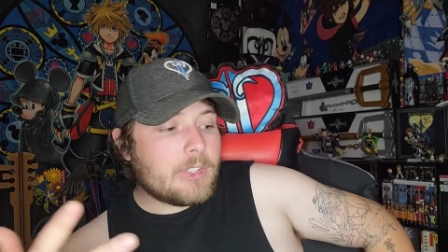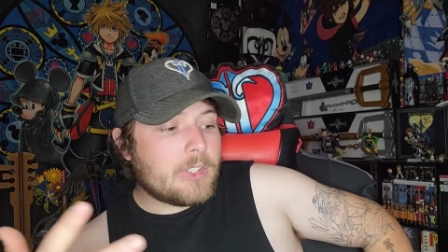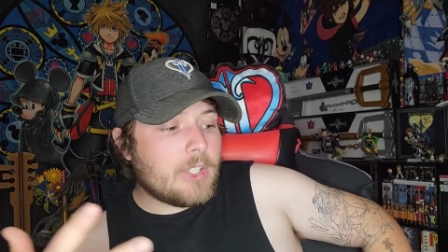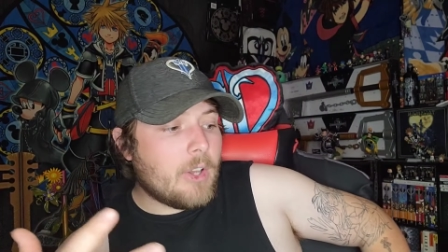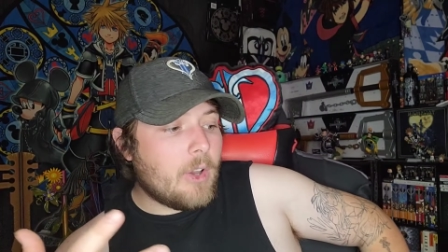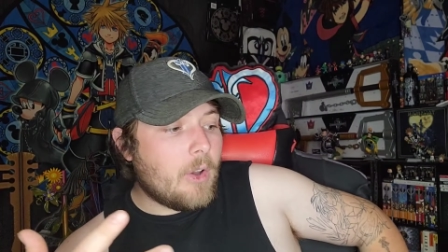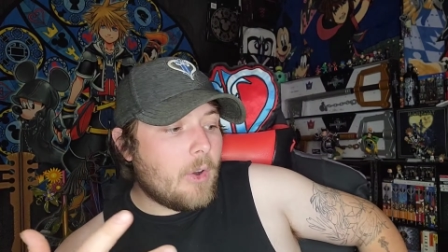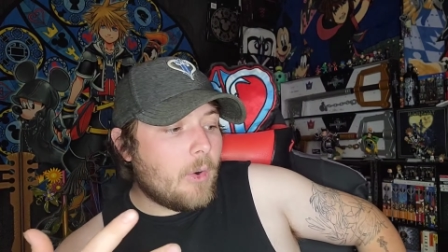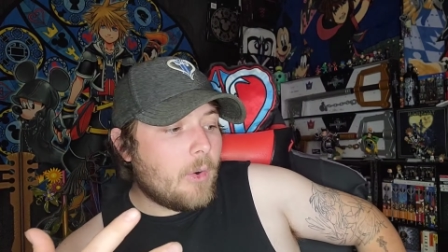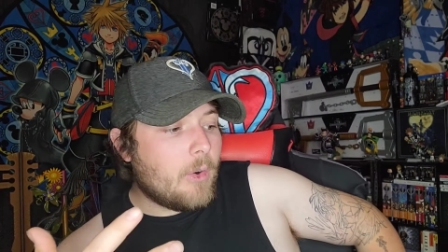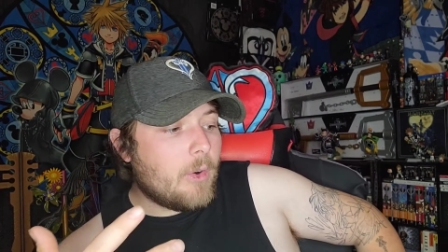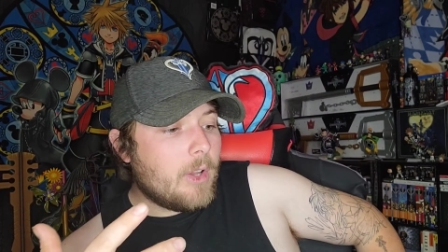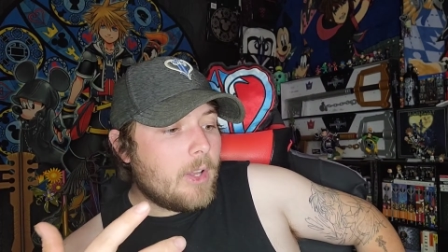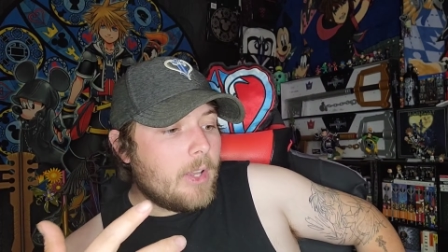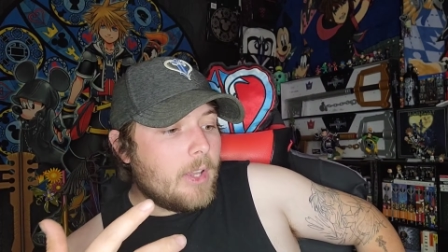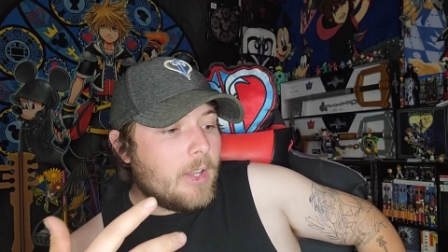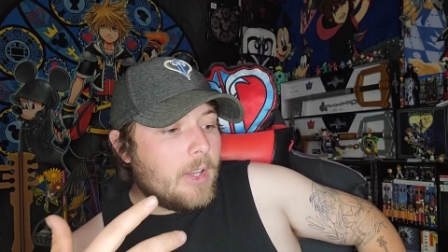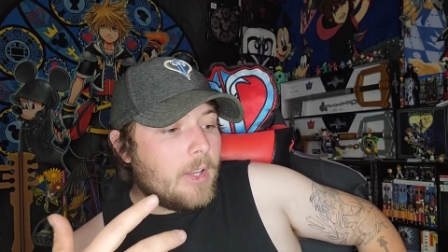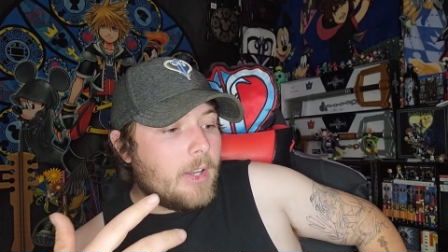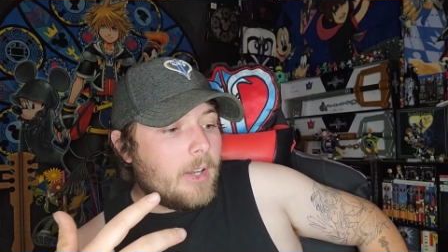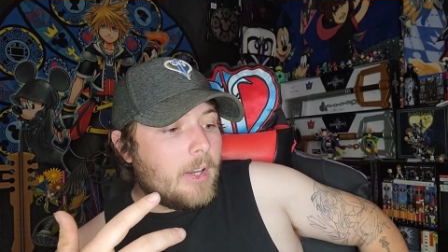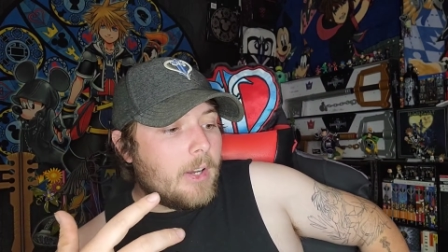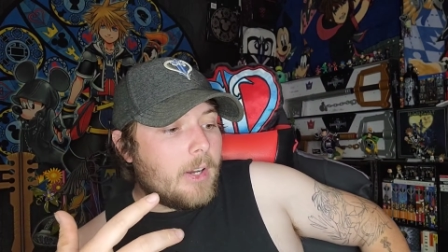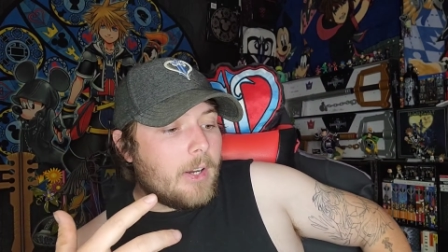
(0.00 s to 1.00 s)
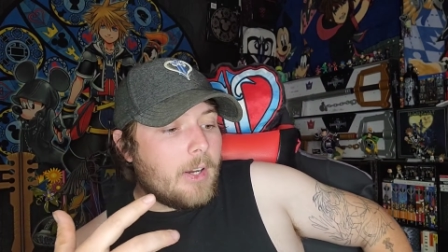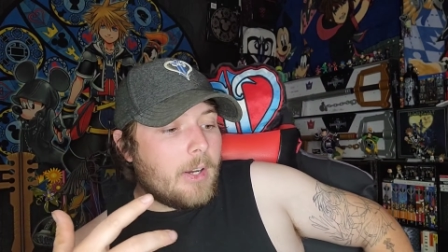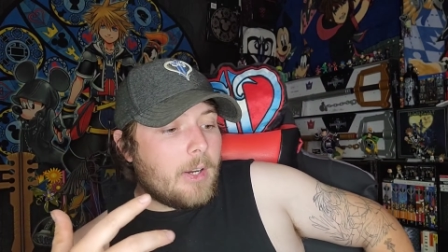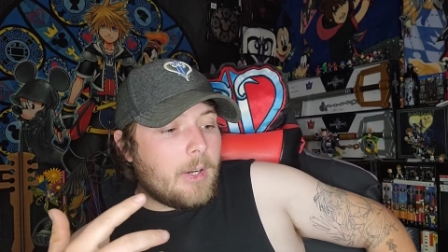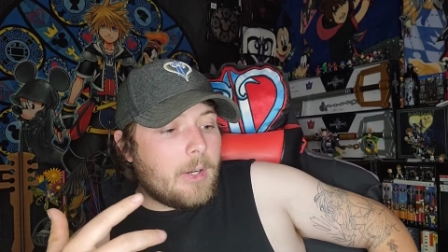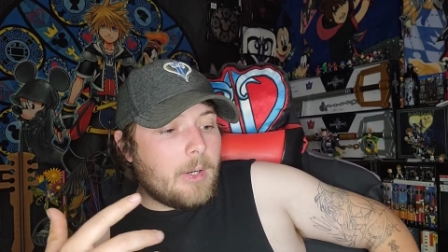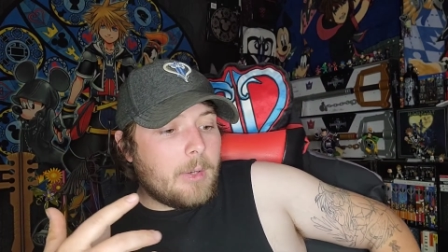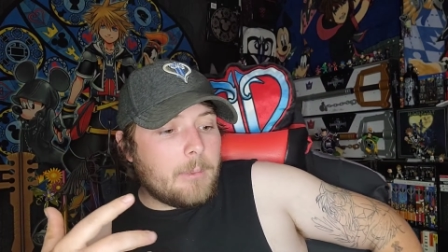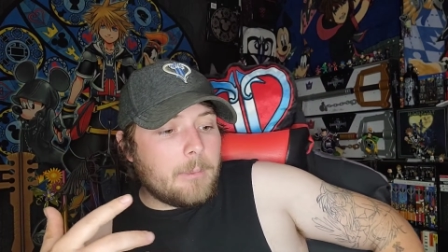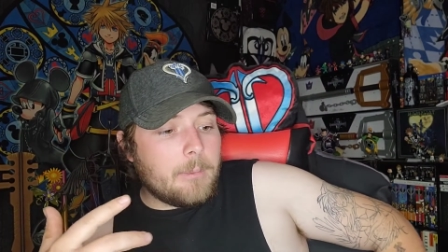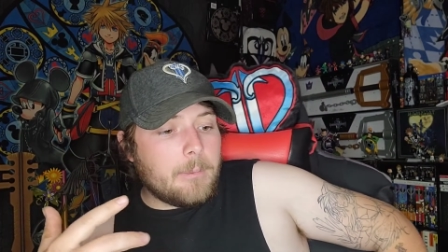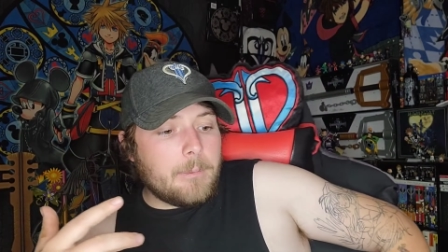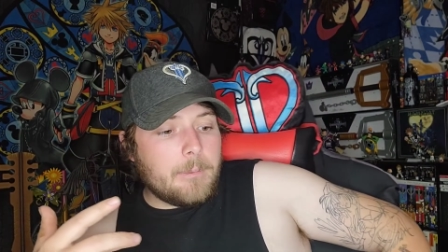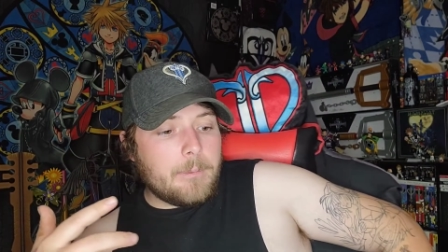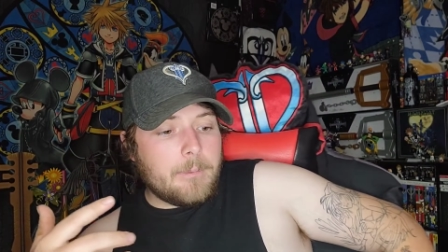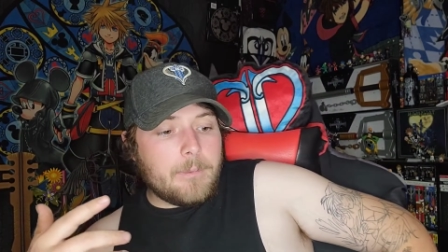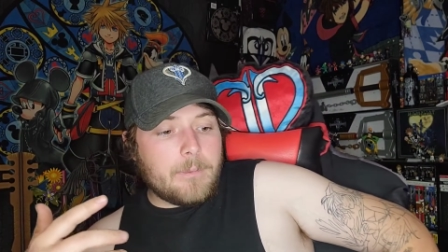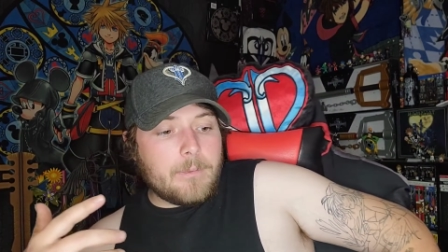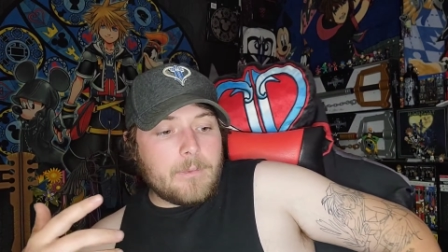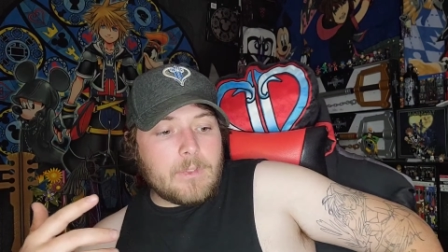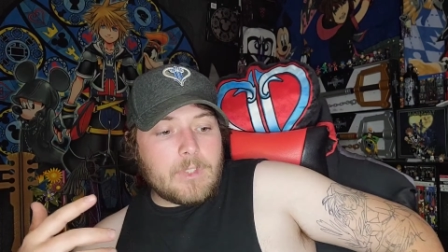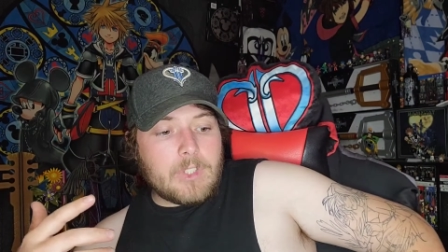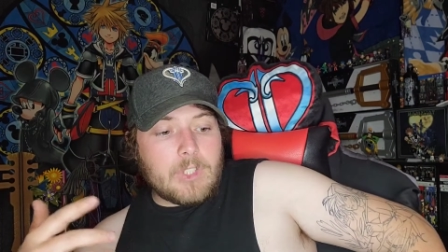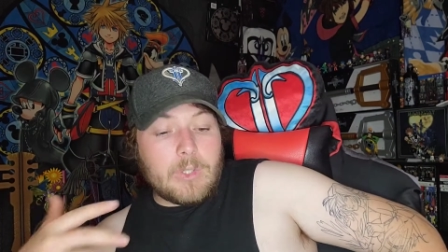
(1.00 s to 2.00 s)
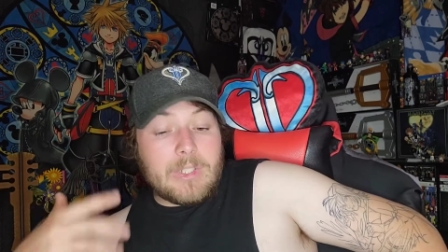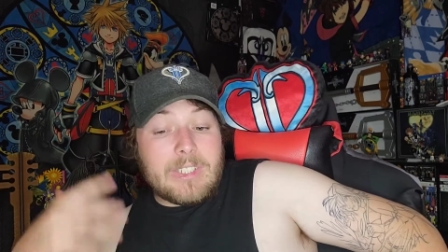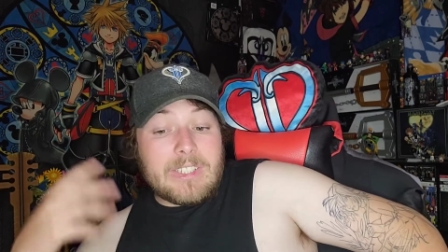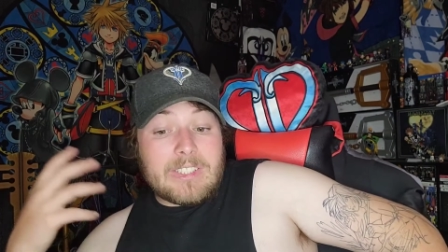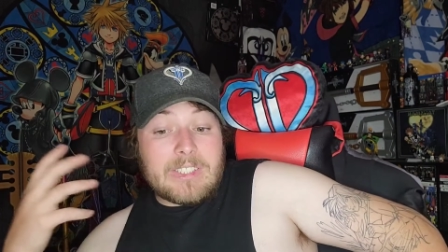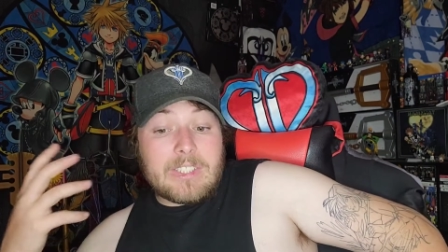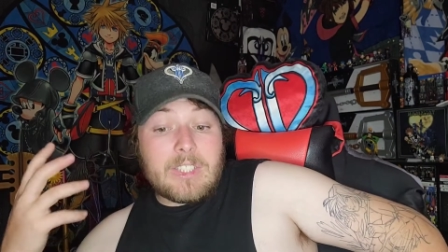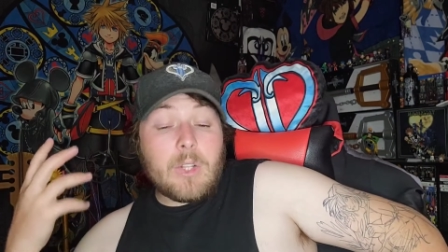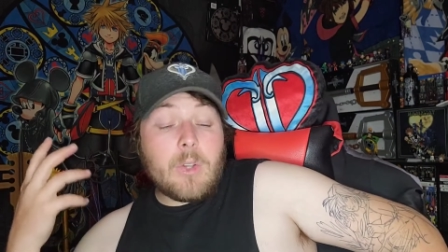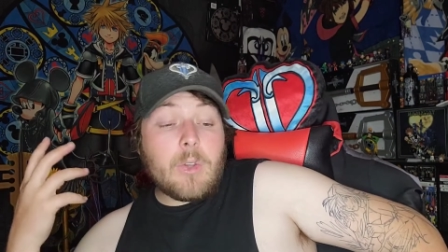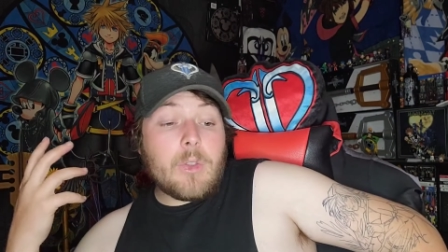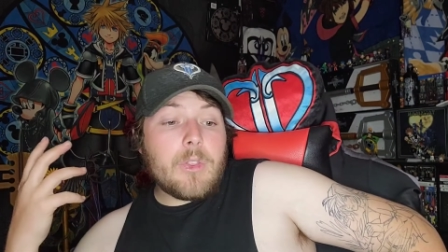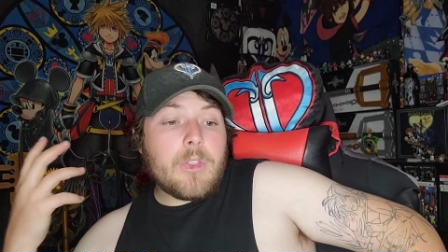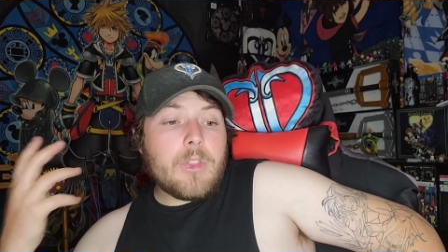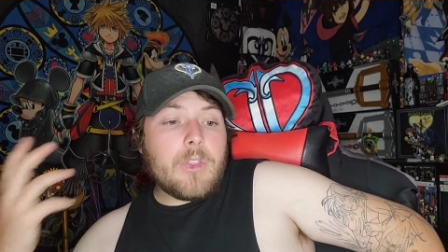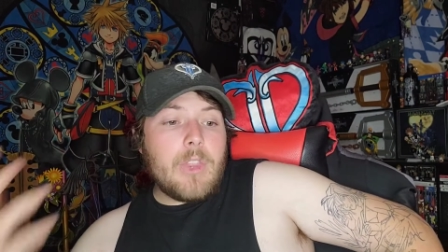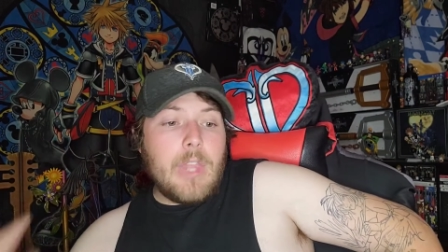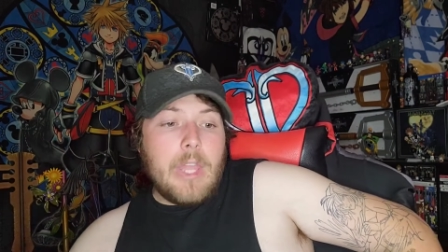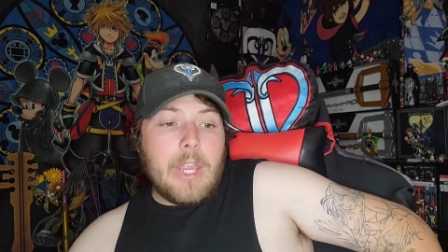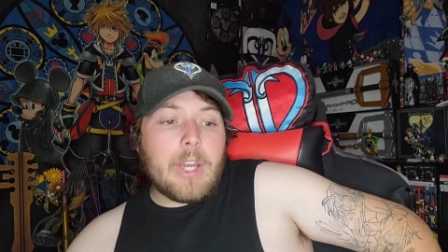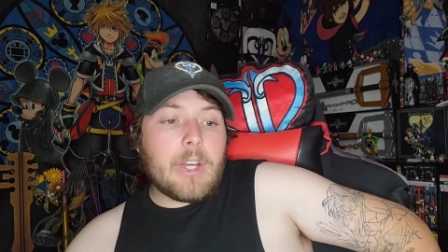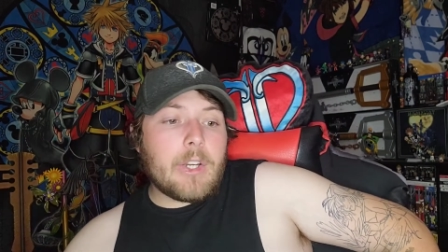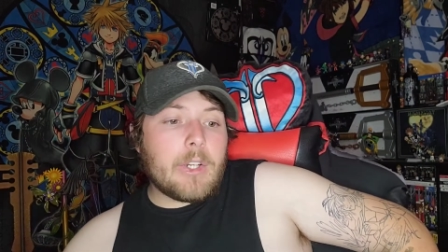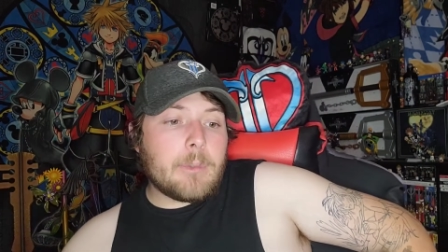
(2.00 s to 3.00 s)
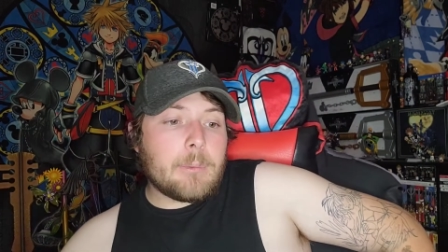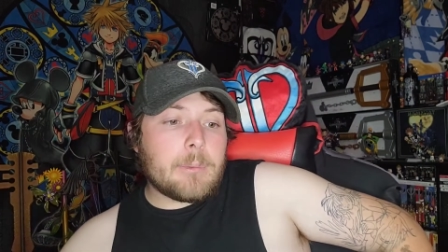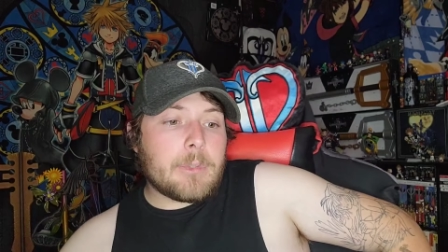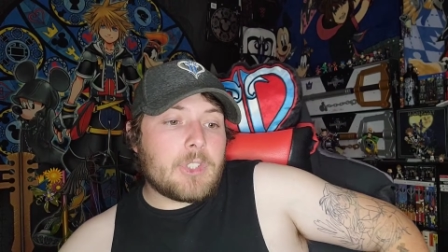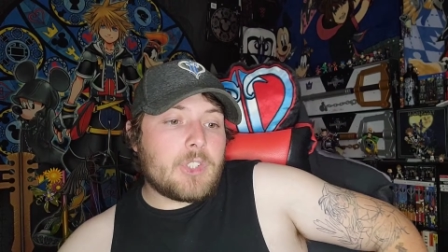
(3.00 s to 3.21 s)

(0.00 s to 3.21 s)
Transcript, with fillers: So, um, so he's still there,